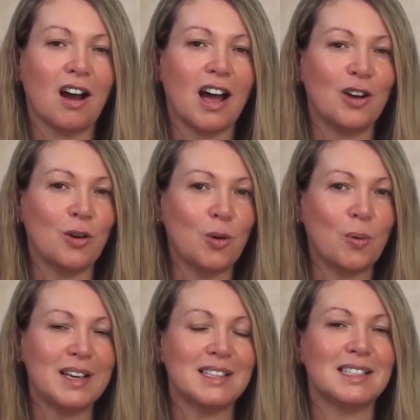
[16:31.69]
I
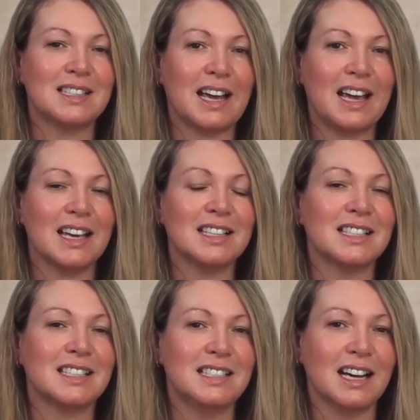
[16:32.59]
always say
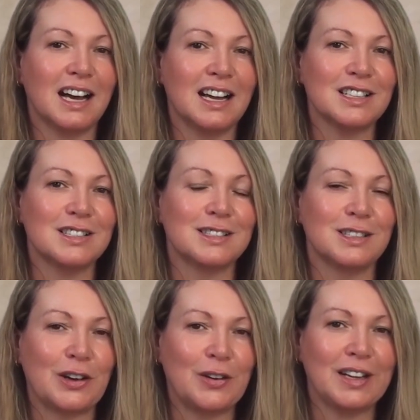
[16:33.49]
start
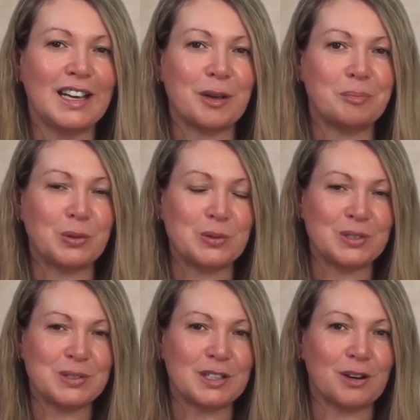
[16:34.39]
slowly and build
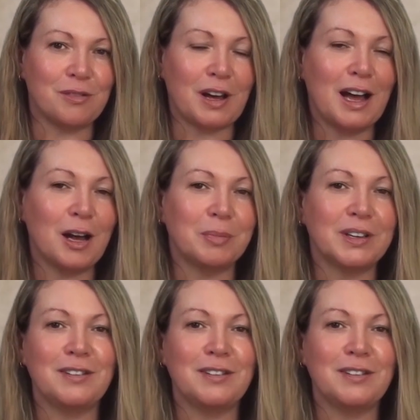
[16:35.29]
yourself up.